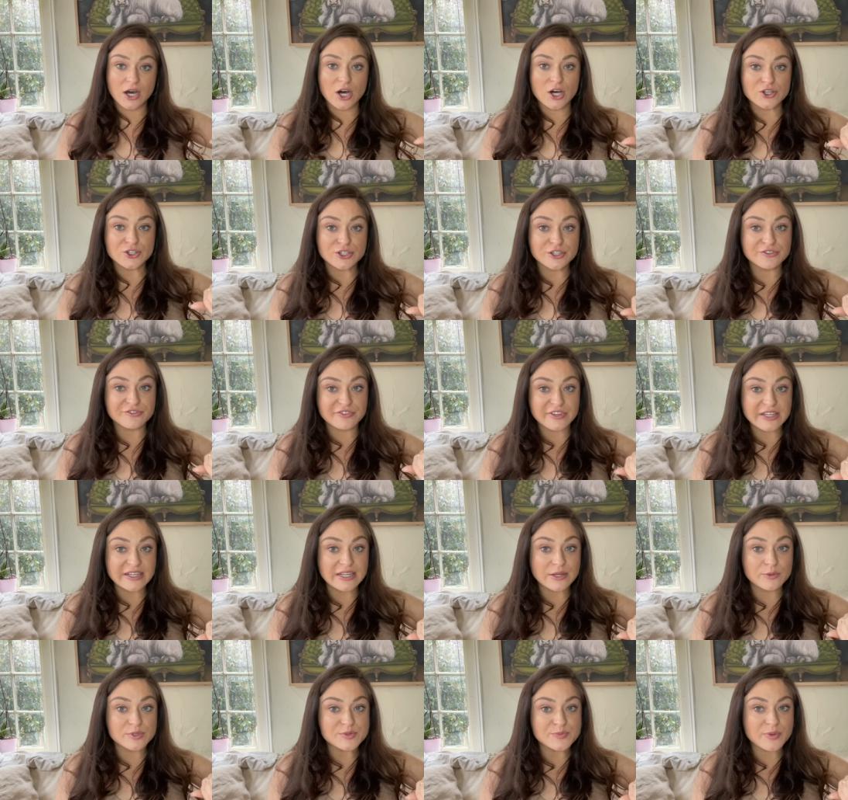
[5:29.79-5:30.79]

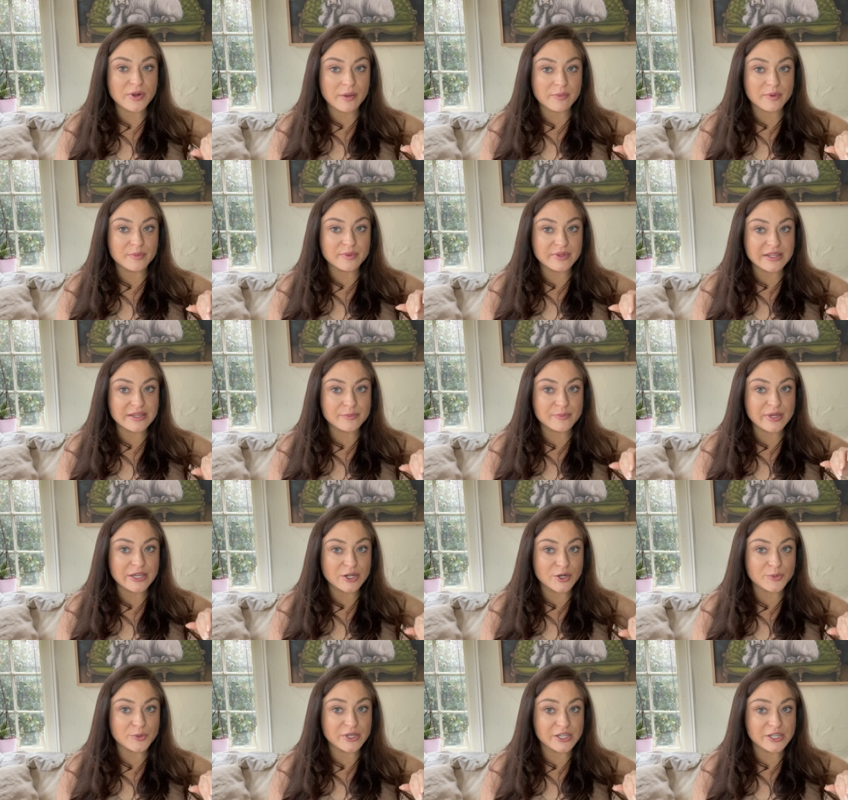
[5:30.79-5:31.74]
underfeeding was probably a bigger